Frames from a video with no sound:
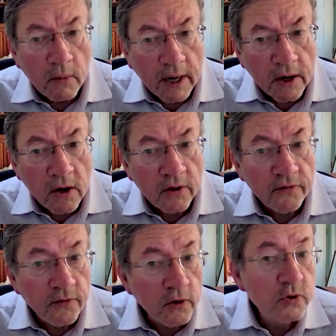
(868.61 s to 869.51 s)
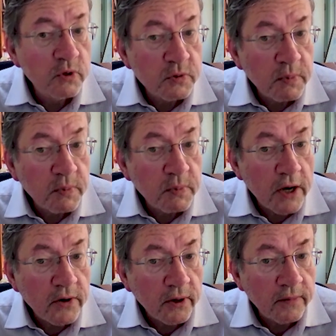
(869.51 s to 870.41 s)
what I call the first
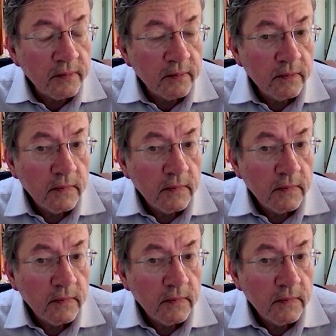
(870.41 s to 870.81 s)
responder